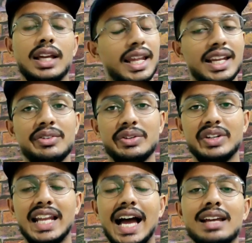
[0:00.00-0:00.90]
Hello
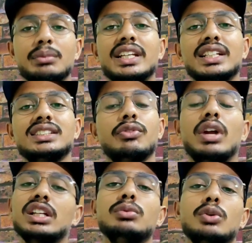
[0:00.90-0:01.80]
everyone, I am Neeraj.
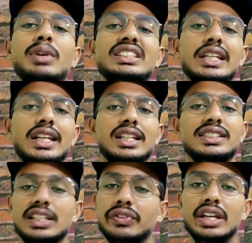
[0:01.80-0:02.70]
Welcome to my channel
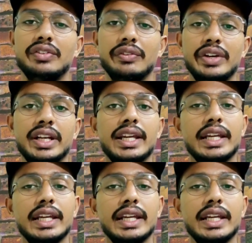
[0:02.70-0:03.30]
Civil Everywhere.